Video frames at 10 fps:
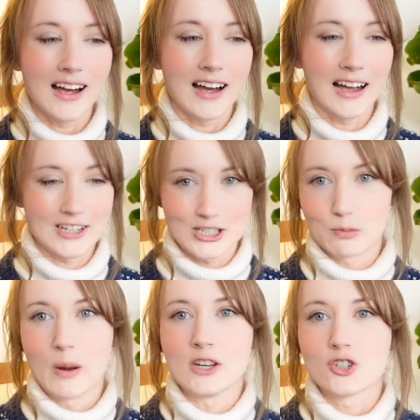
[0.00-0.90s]
I just
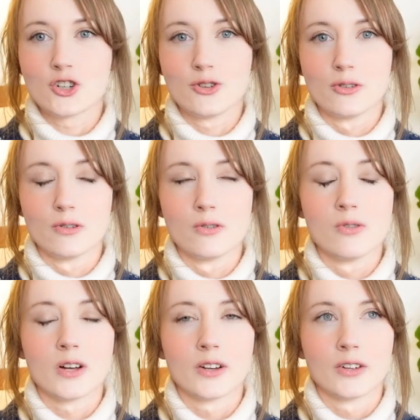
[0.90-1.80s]
went
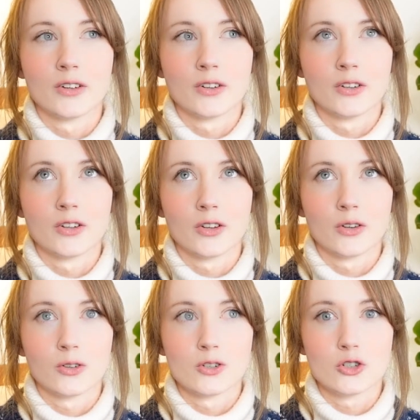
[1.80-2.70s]
to
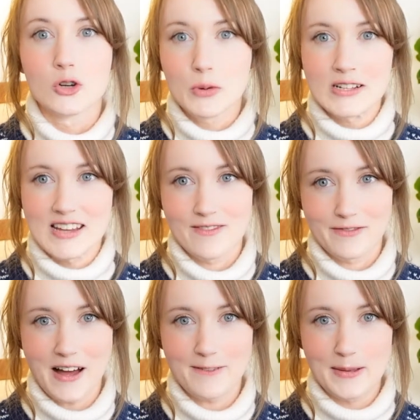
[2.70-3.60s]

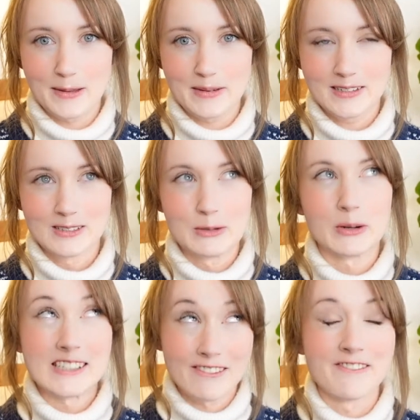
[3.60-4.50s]

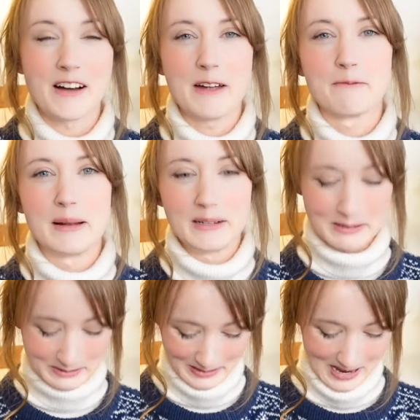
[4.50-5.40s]
2.75
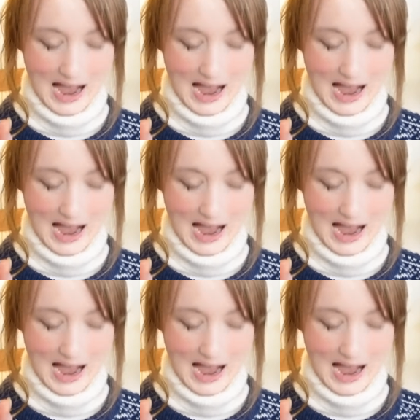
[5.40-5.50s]
mil,